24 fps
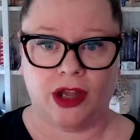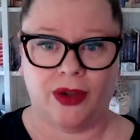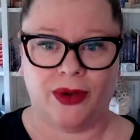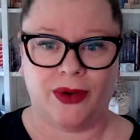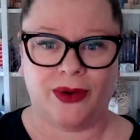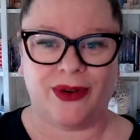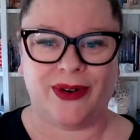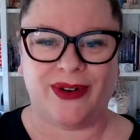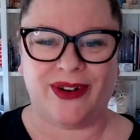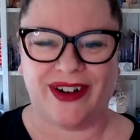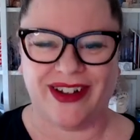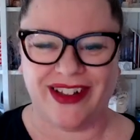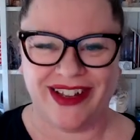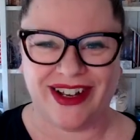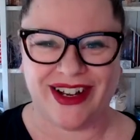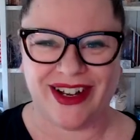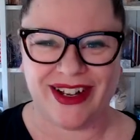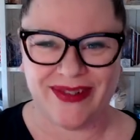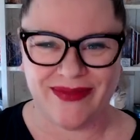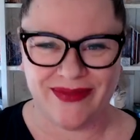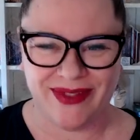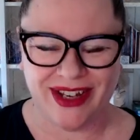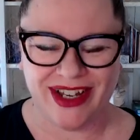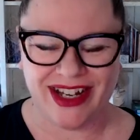or on the
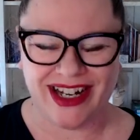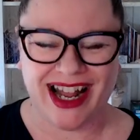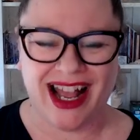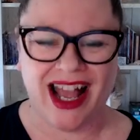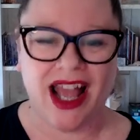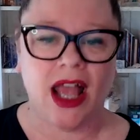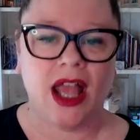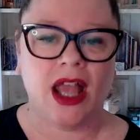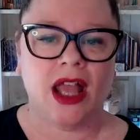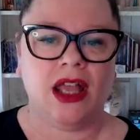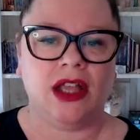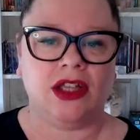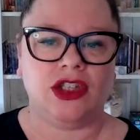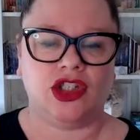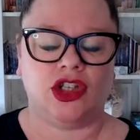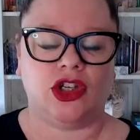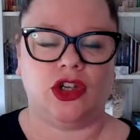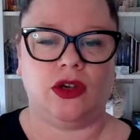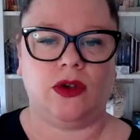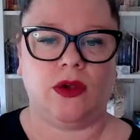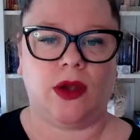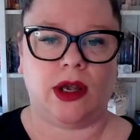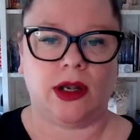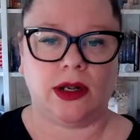computer
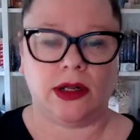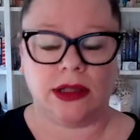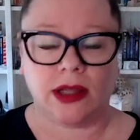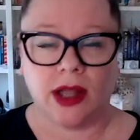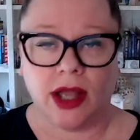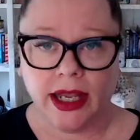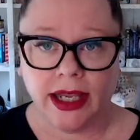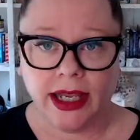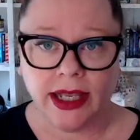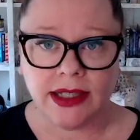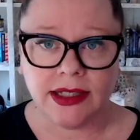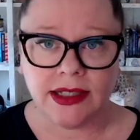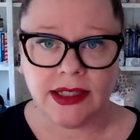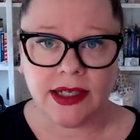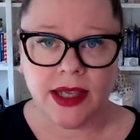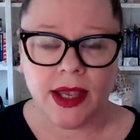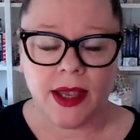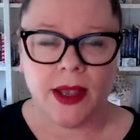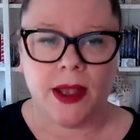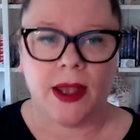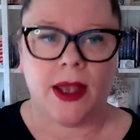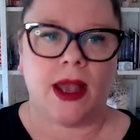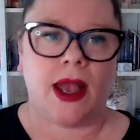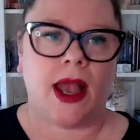to a client,
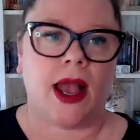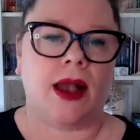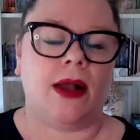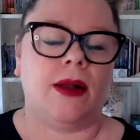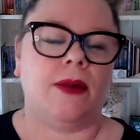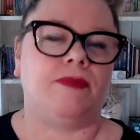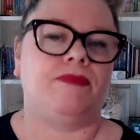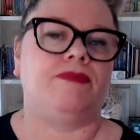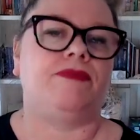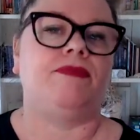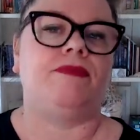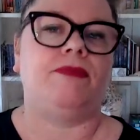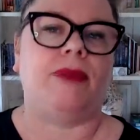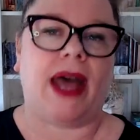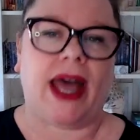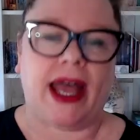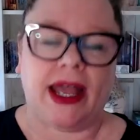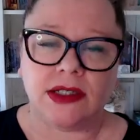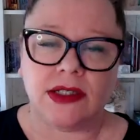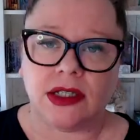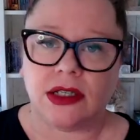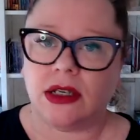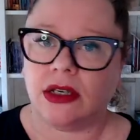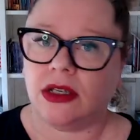
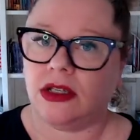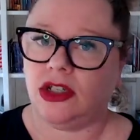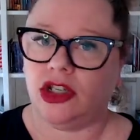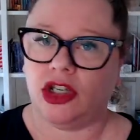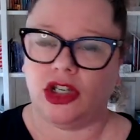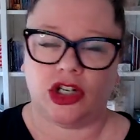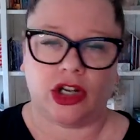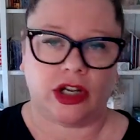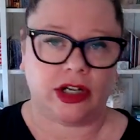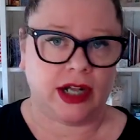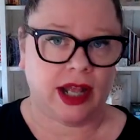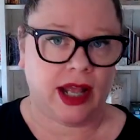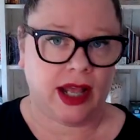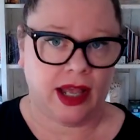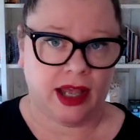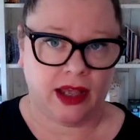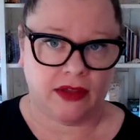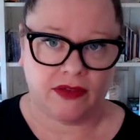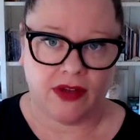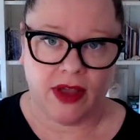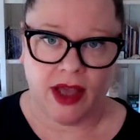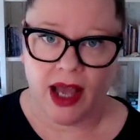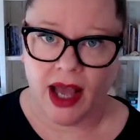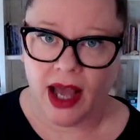but you don't have
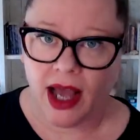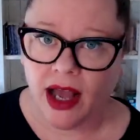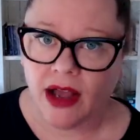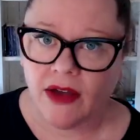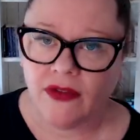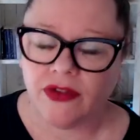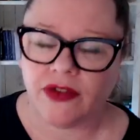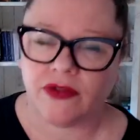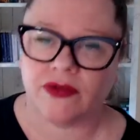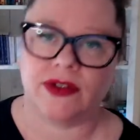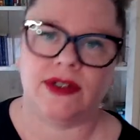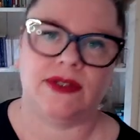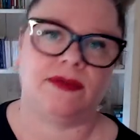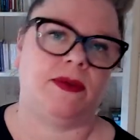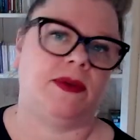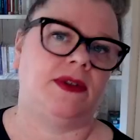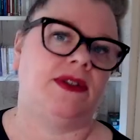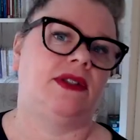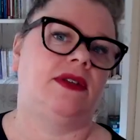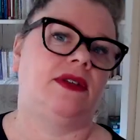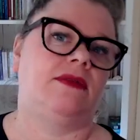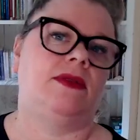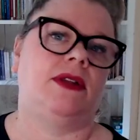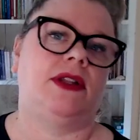half the
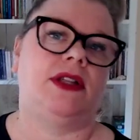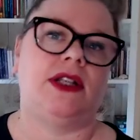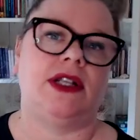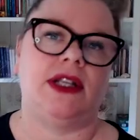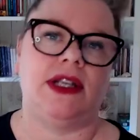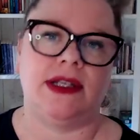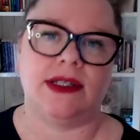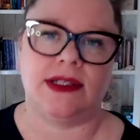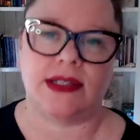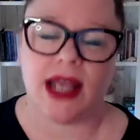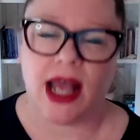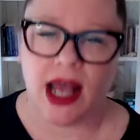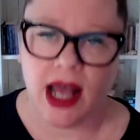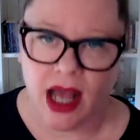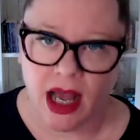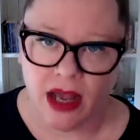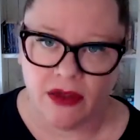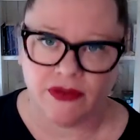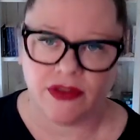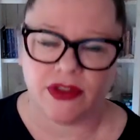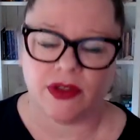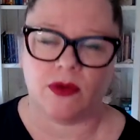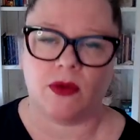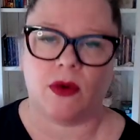responsibilities, half
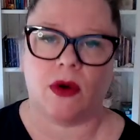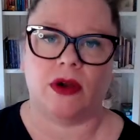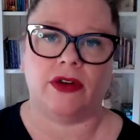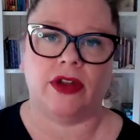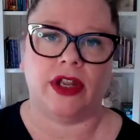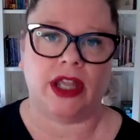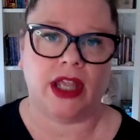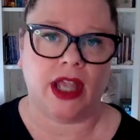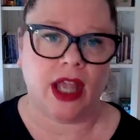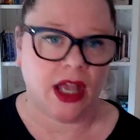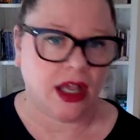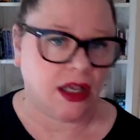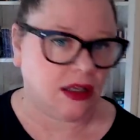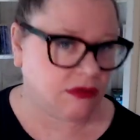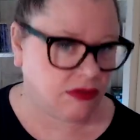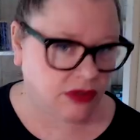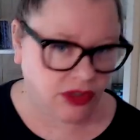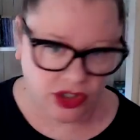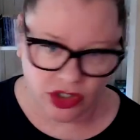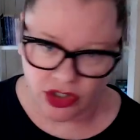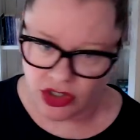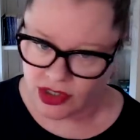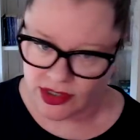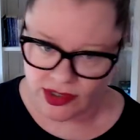the worry.
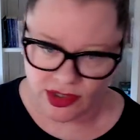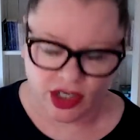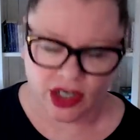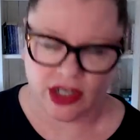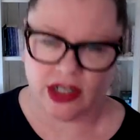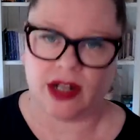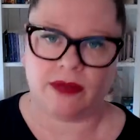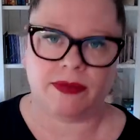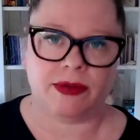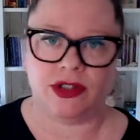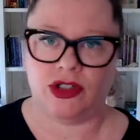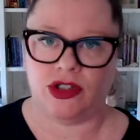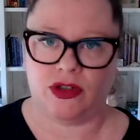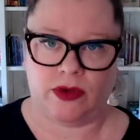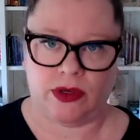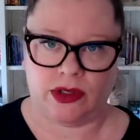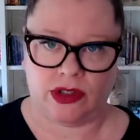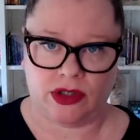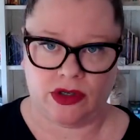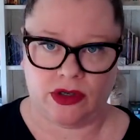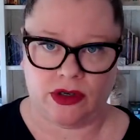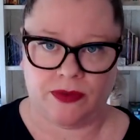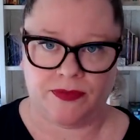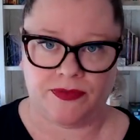You just turn up and do it.
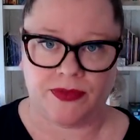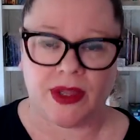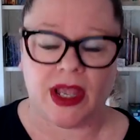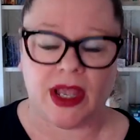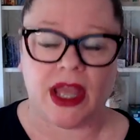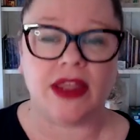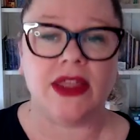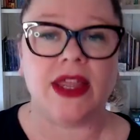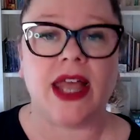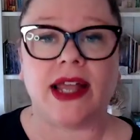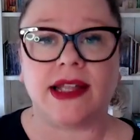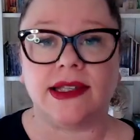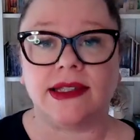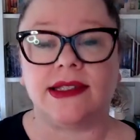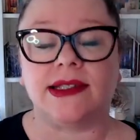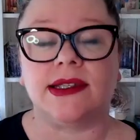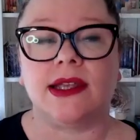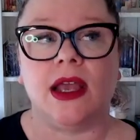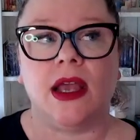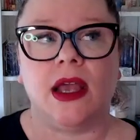And that's